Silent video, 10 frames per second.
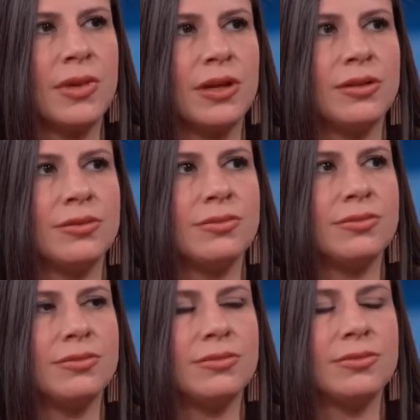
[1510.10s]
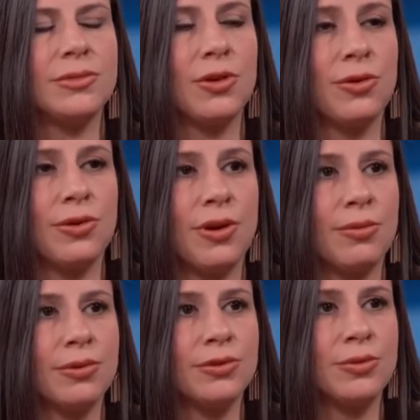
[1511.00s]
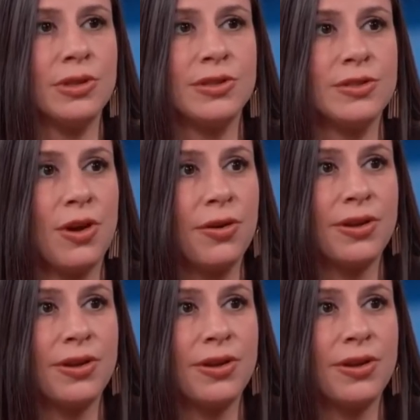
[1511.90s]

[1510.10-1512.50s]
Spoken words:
I told her I was really sorry